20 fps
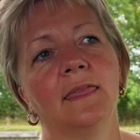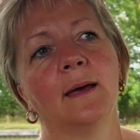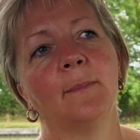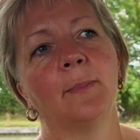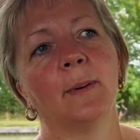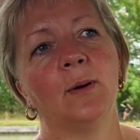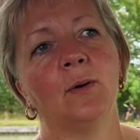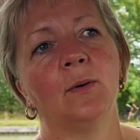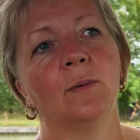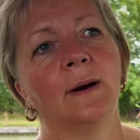Their
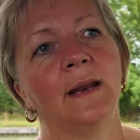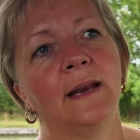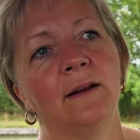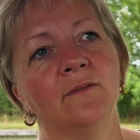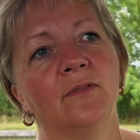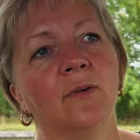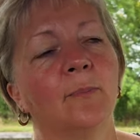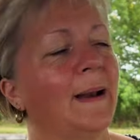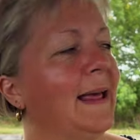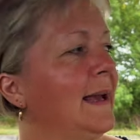boat went in
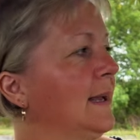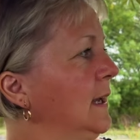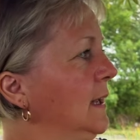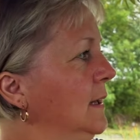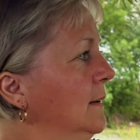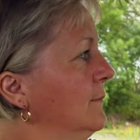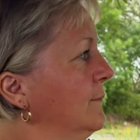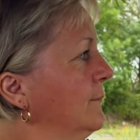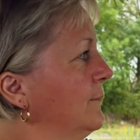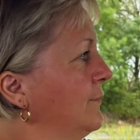for
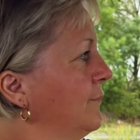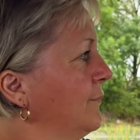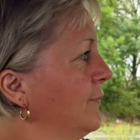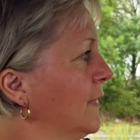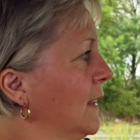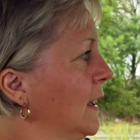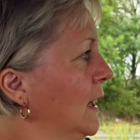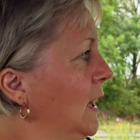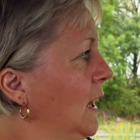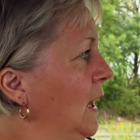blacking,
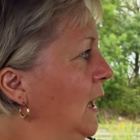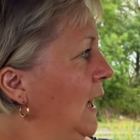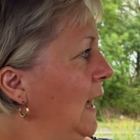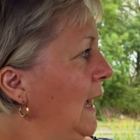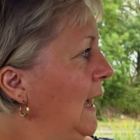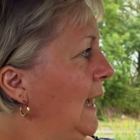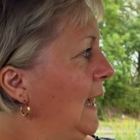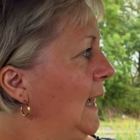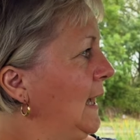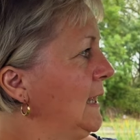
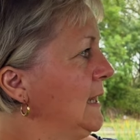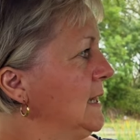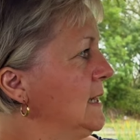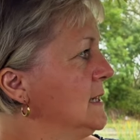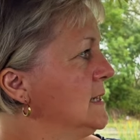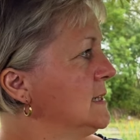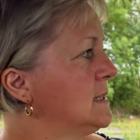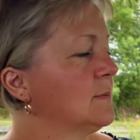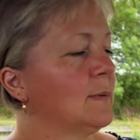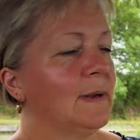
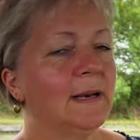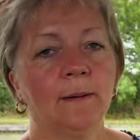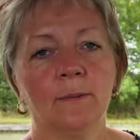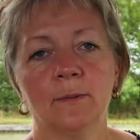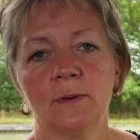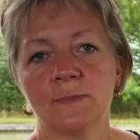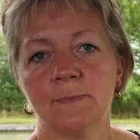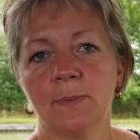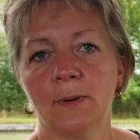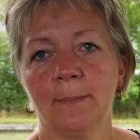and when it
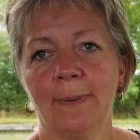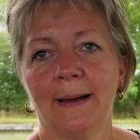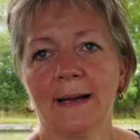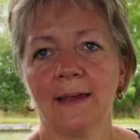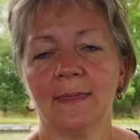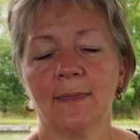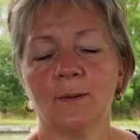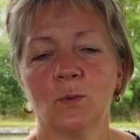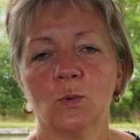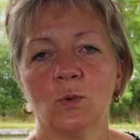was put back
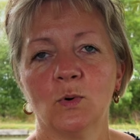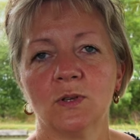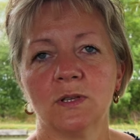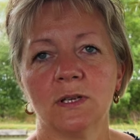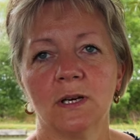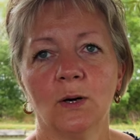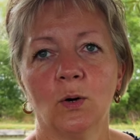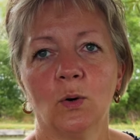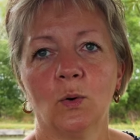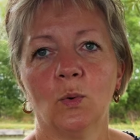in the
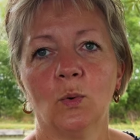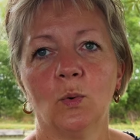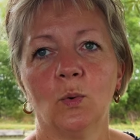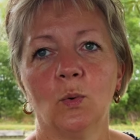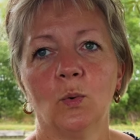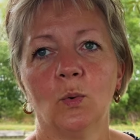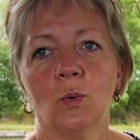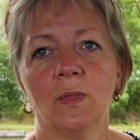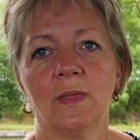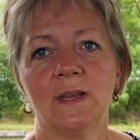water,
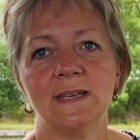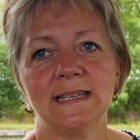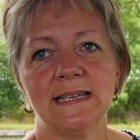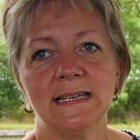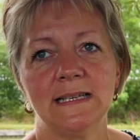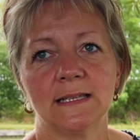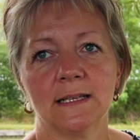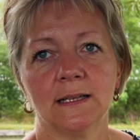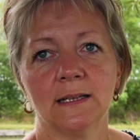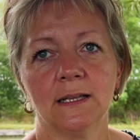all the
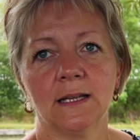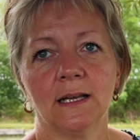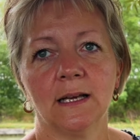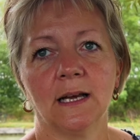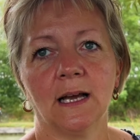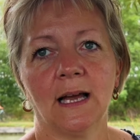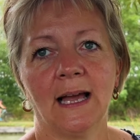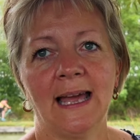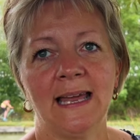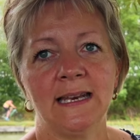diesel
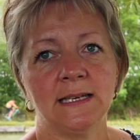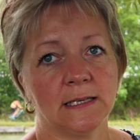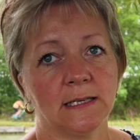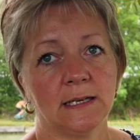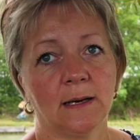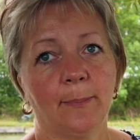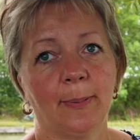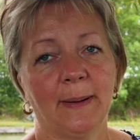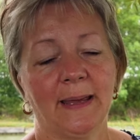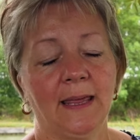ended
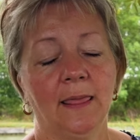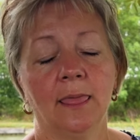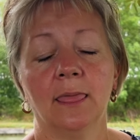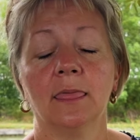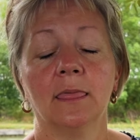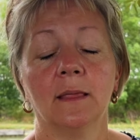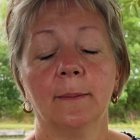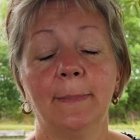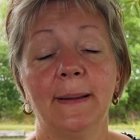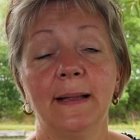up
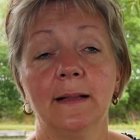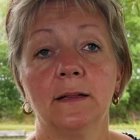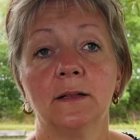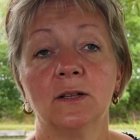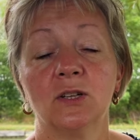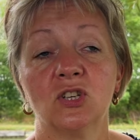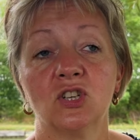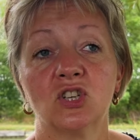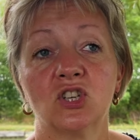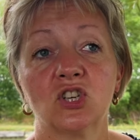in the
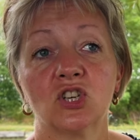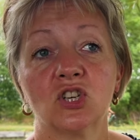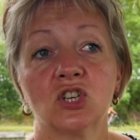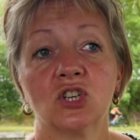bilge.